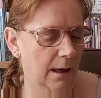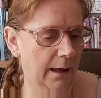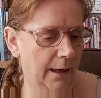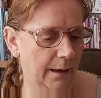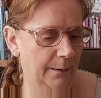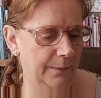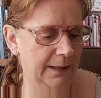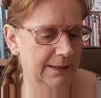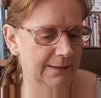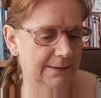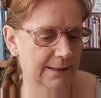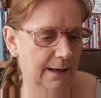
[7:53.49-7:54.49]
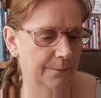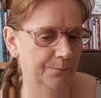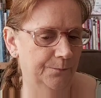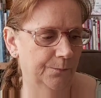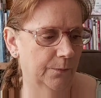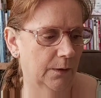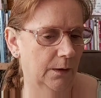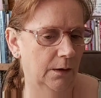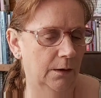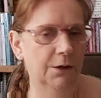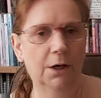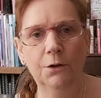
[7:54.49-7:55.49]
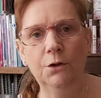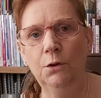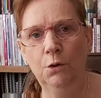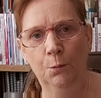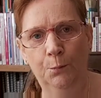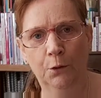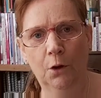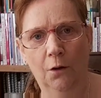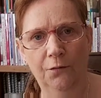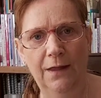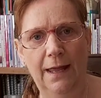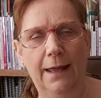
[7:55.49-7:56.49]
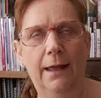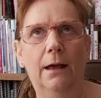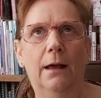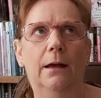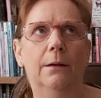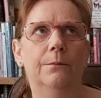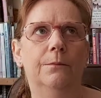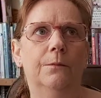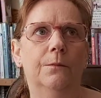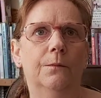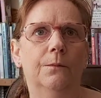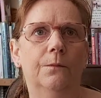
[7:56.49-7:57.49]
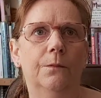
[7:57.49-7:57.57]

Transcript: um, is um, you know, you, you put on there um